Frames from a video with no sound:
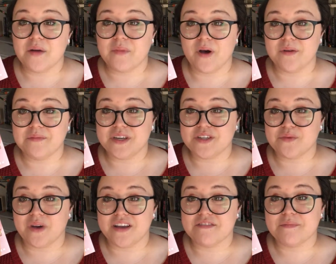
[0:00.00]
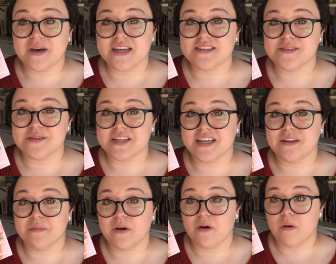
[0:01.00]
A Palm Beach Wife by Susanna
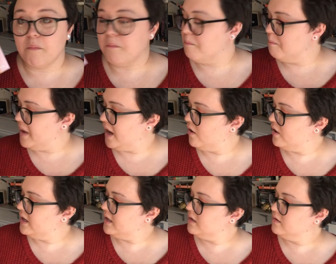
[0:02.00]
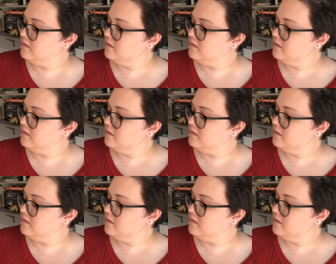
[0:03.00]
M Marin,